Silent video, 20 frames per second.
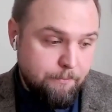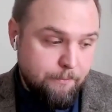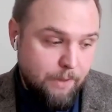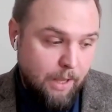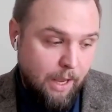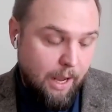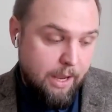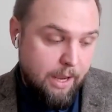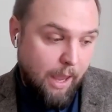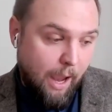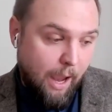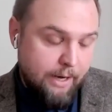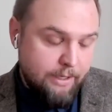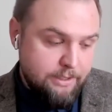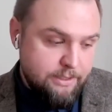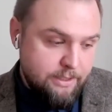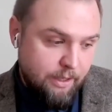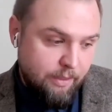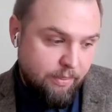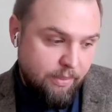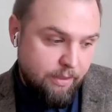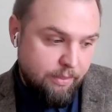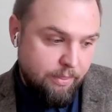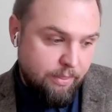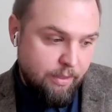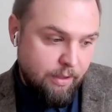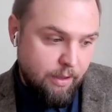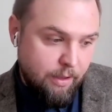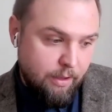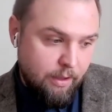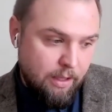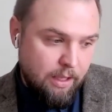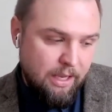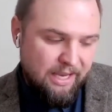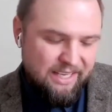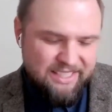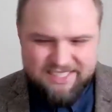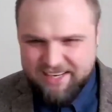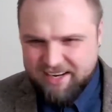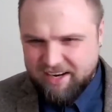and I say that
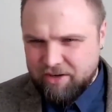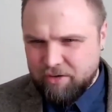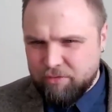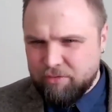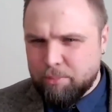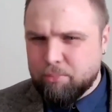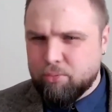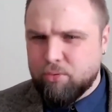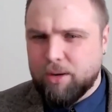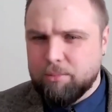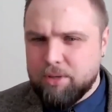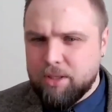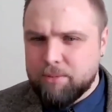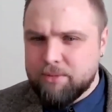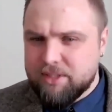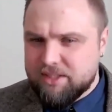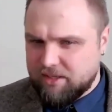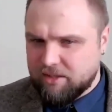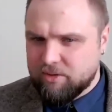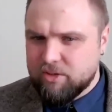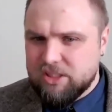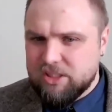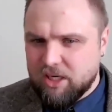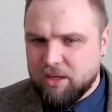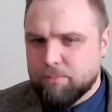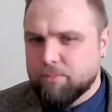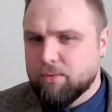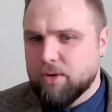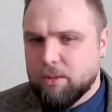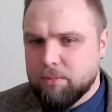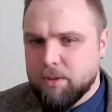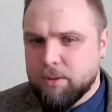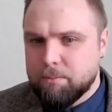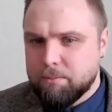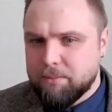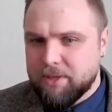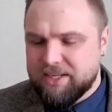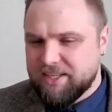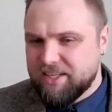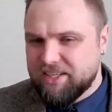it's kind of a problem. It sounds like a problem,
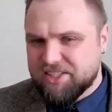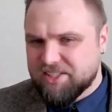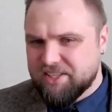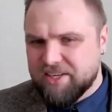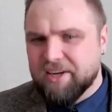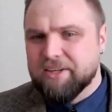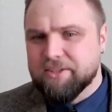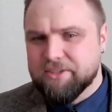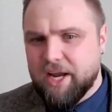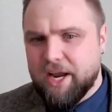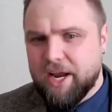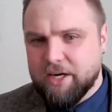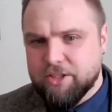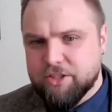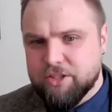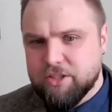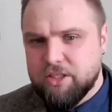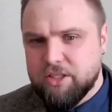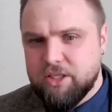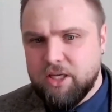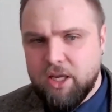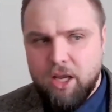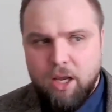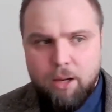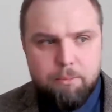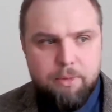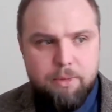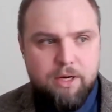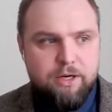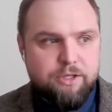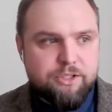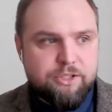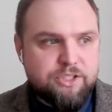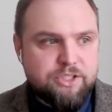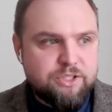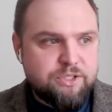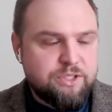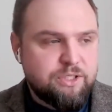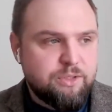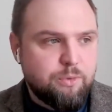but it's not actually,
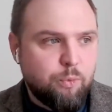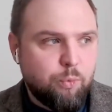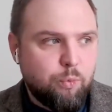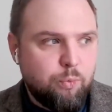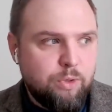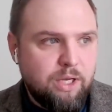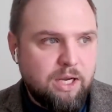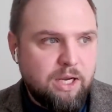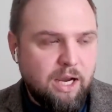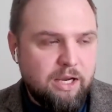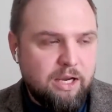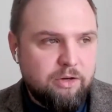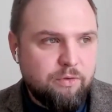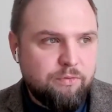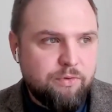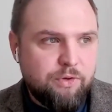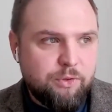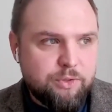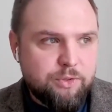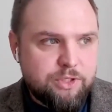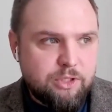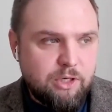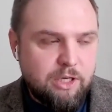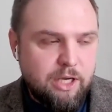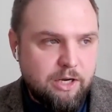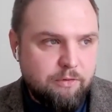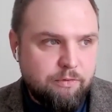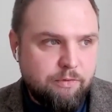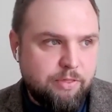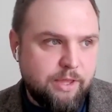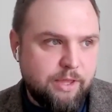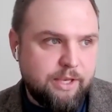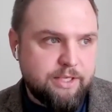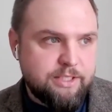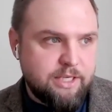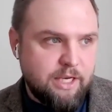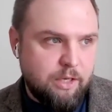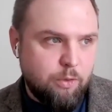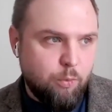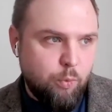because we kind of used to a lot of things
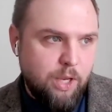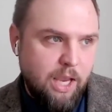and we